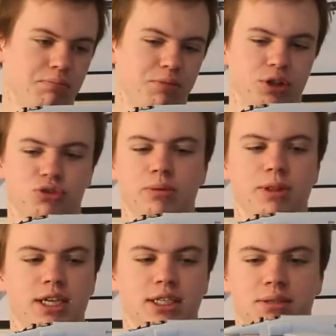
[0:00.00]
But the
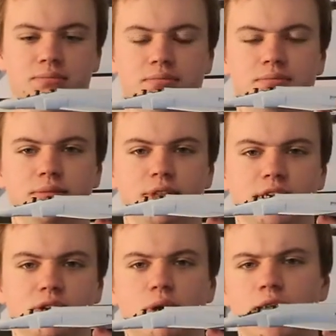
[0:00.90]
trouble is,
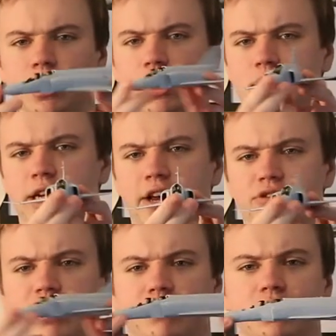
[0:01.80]
this is quite a large
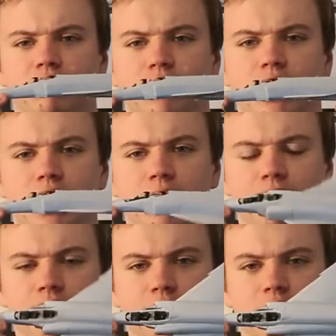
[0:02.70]
aircraft.
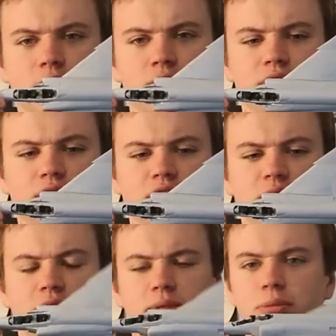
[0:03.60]
Don't know if you can
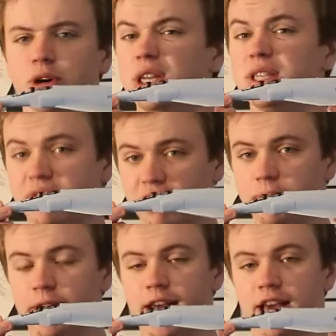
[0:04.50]
see properly, but it's a very
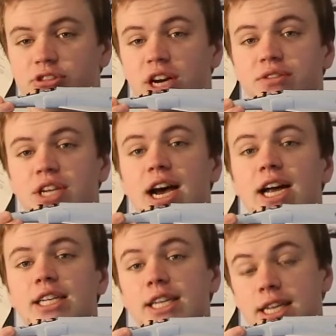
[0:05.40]
big aircraft
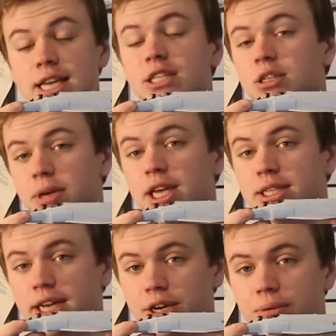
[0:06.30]
and it needs a
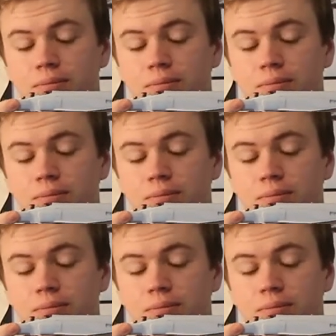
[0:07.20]
big tail.